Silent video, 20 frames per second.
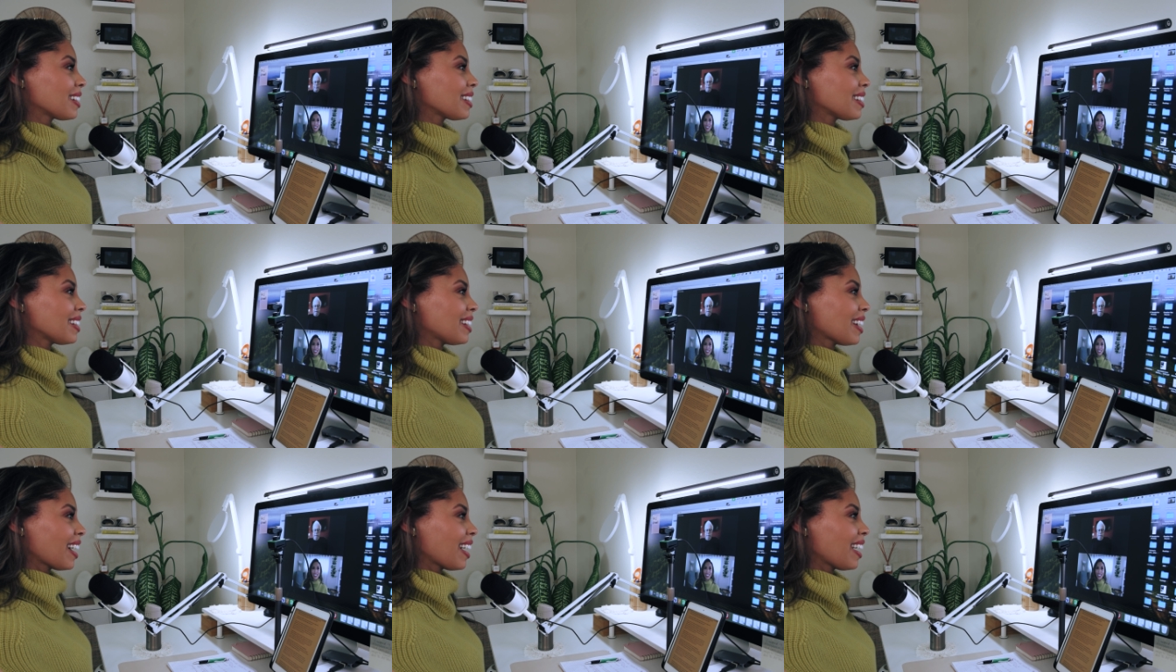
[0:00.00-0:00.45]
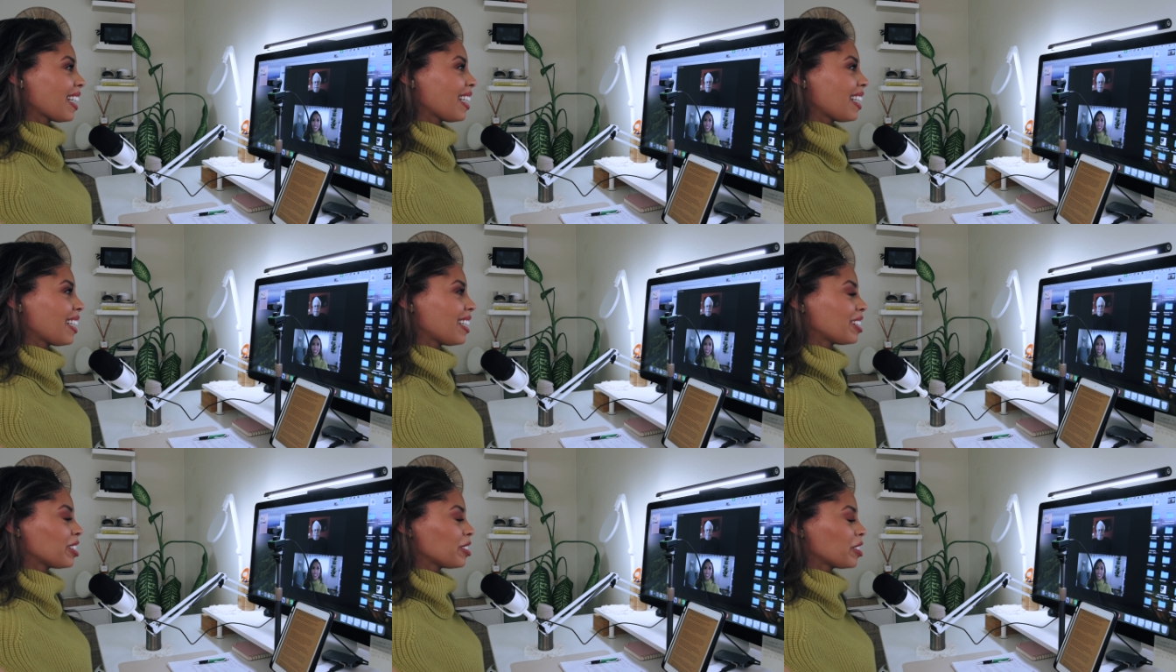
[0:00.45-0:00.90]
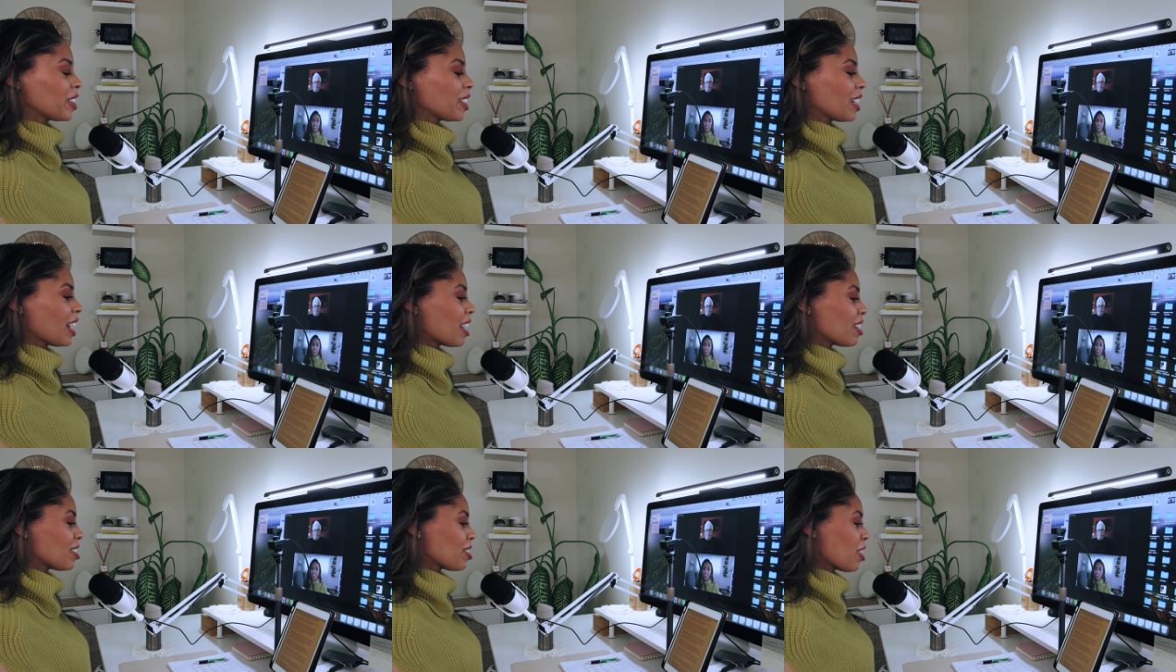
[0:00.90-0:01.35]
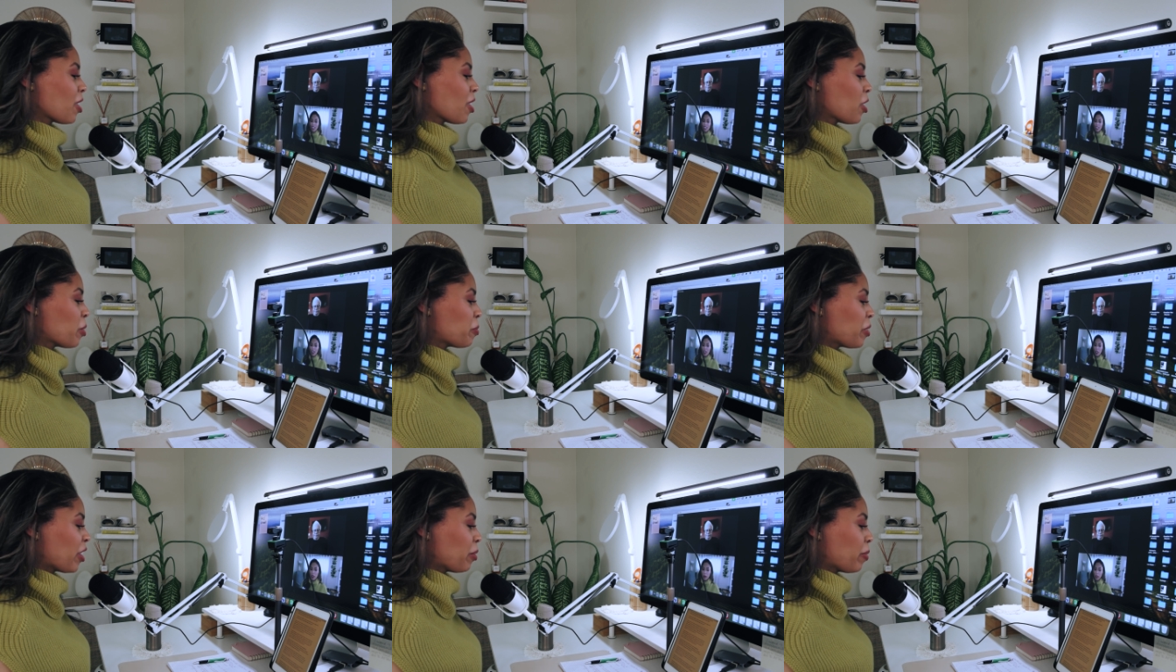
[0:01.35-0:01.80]
Yeah. Yes. I
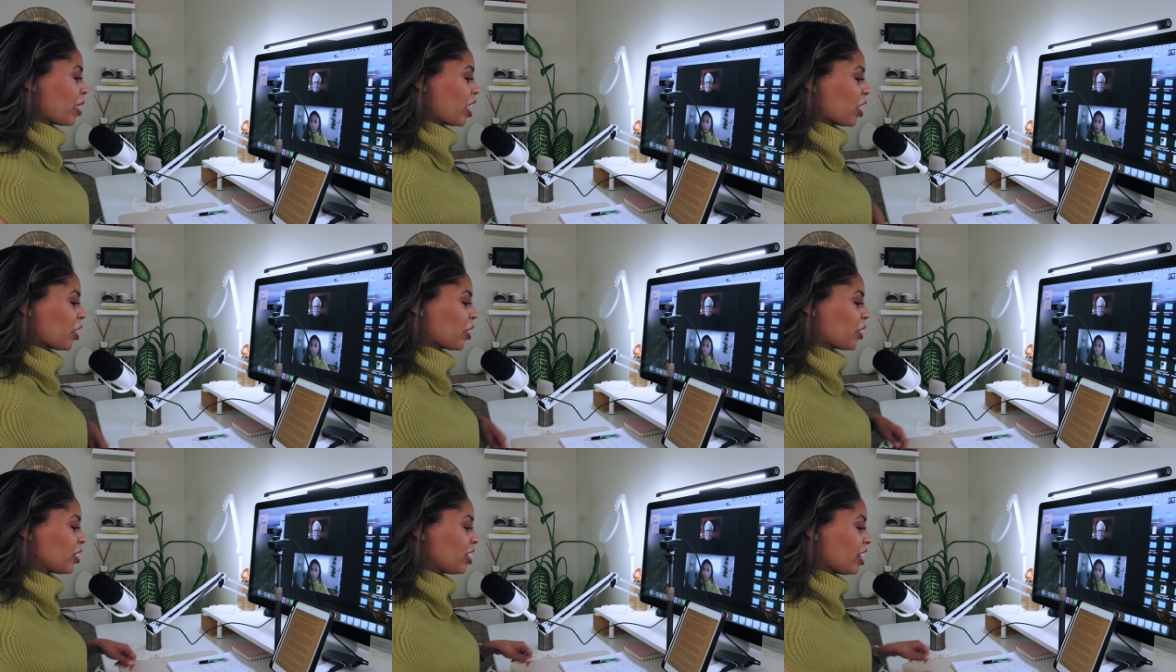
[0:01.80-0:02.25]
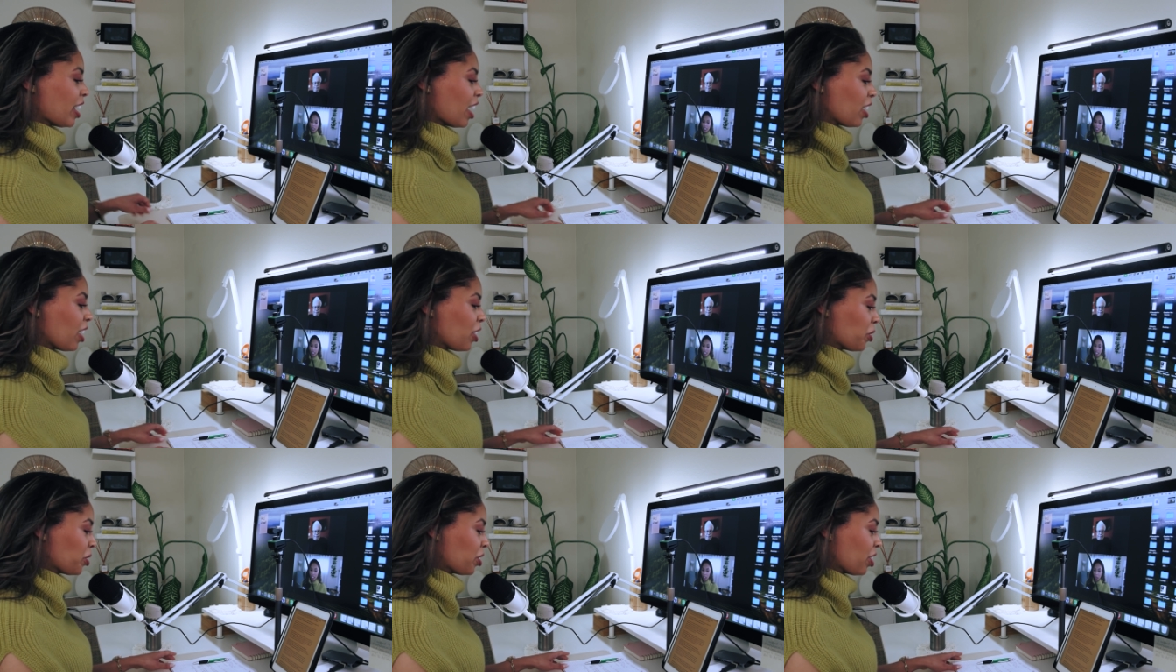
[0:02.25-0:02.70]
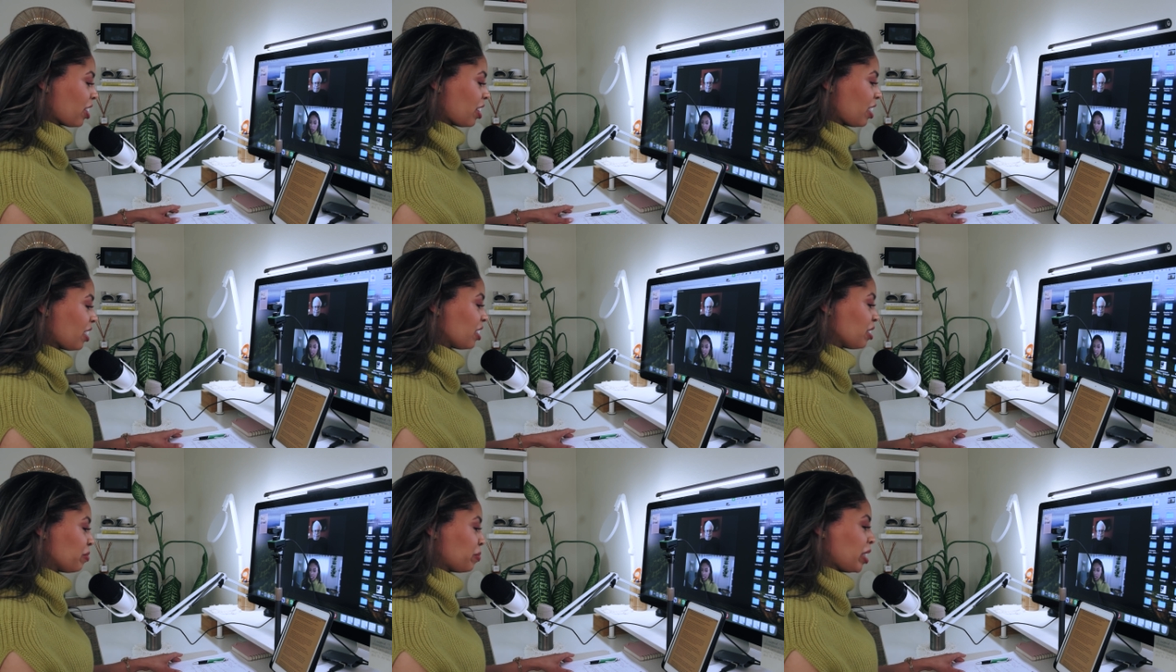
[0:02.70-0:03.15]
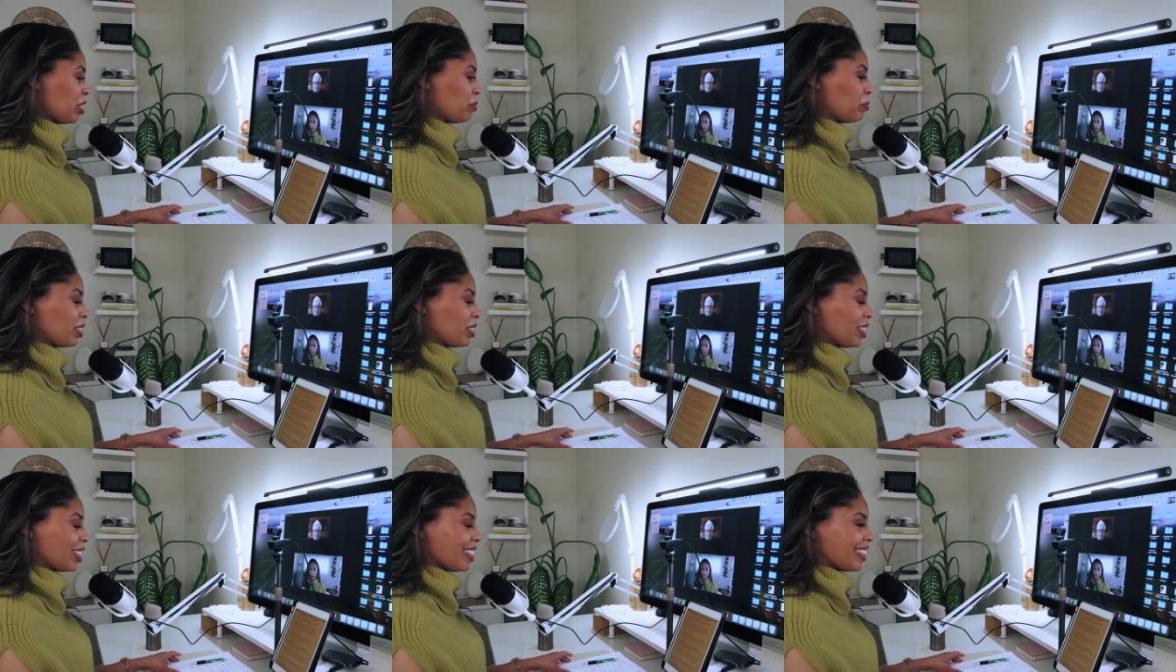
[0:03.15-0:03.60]
hope everybody heard that. Go to therapy,
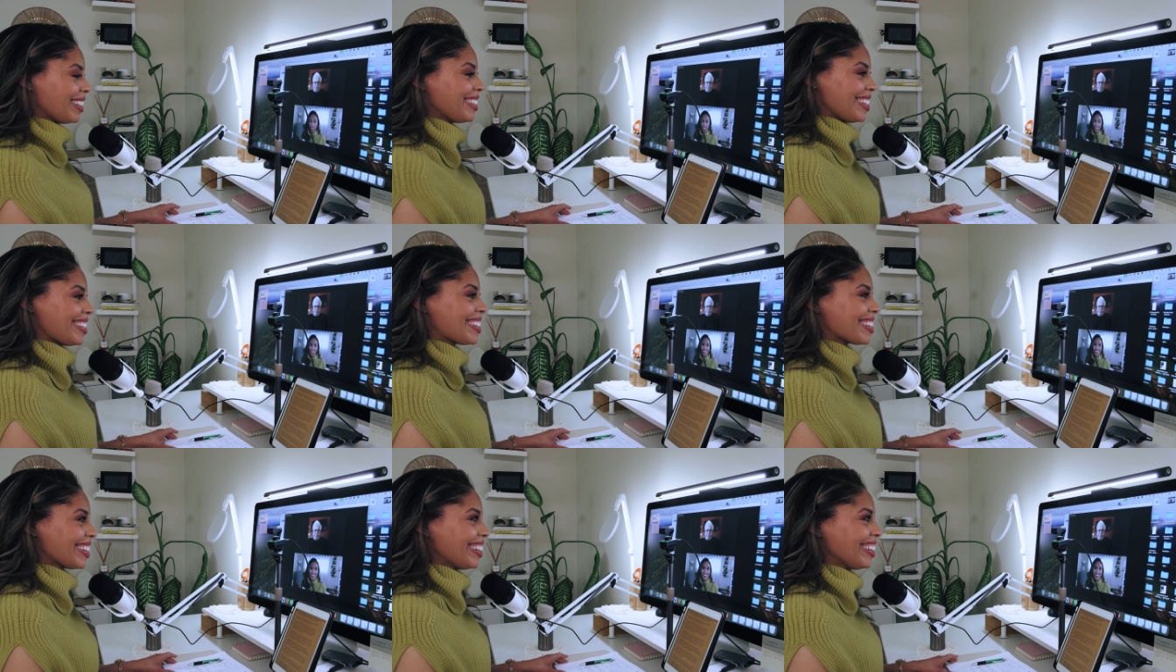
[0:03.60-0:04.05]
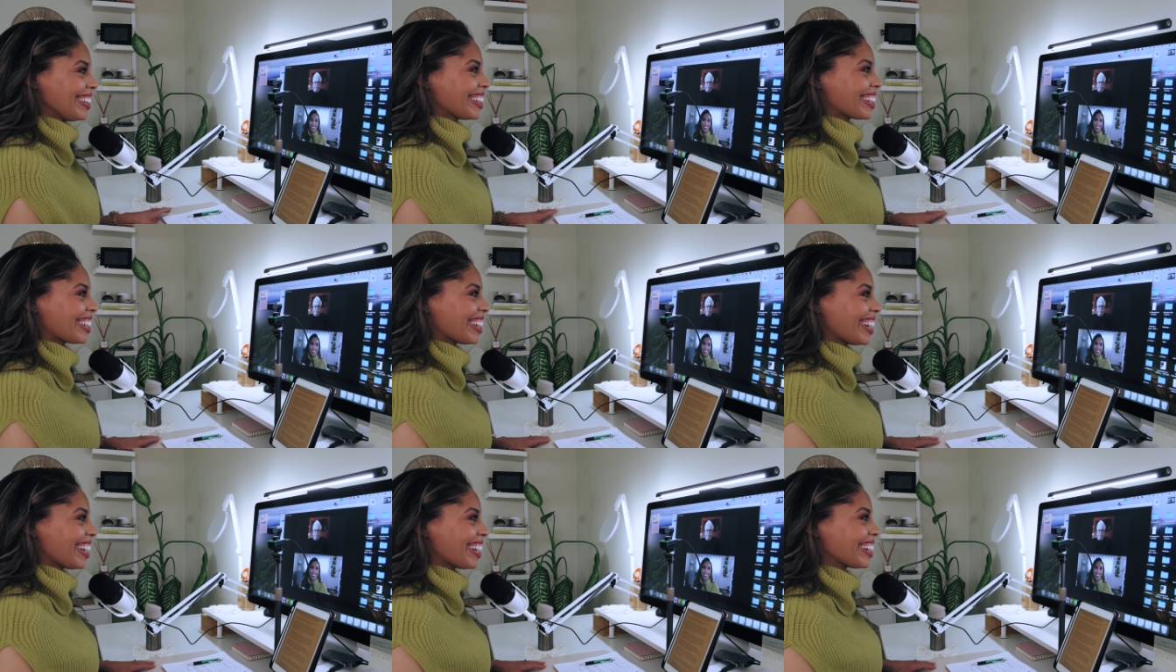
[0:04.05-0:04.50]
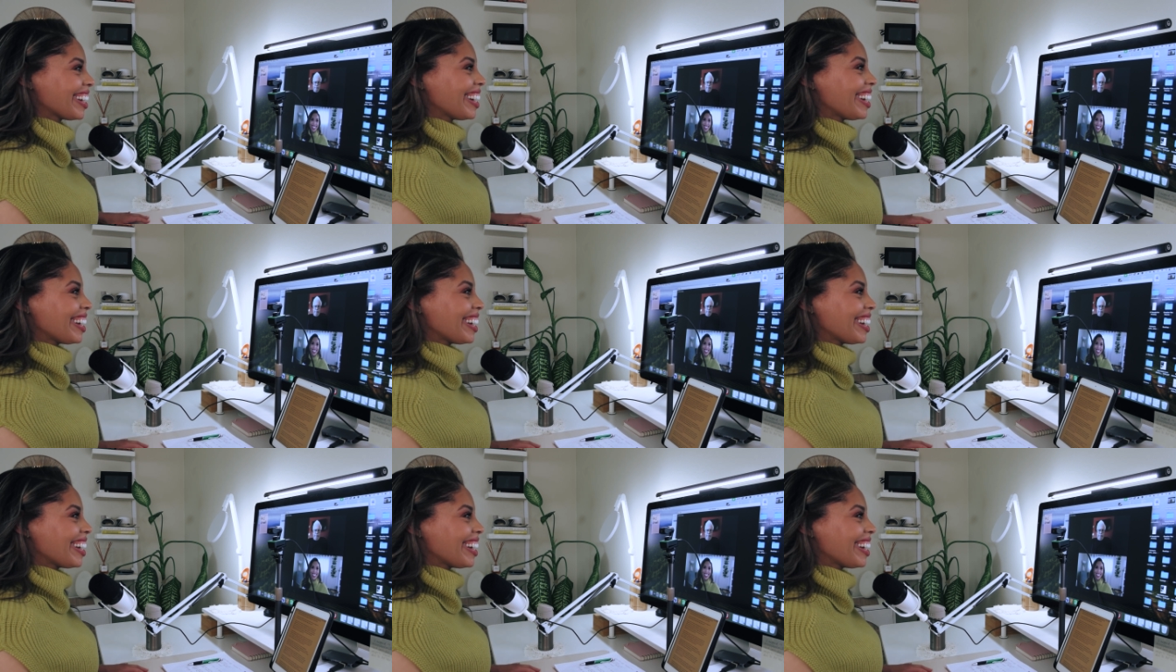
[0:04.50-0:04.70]
please. Get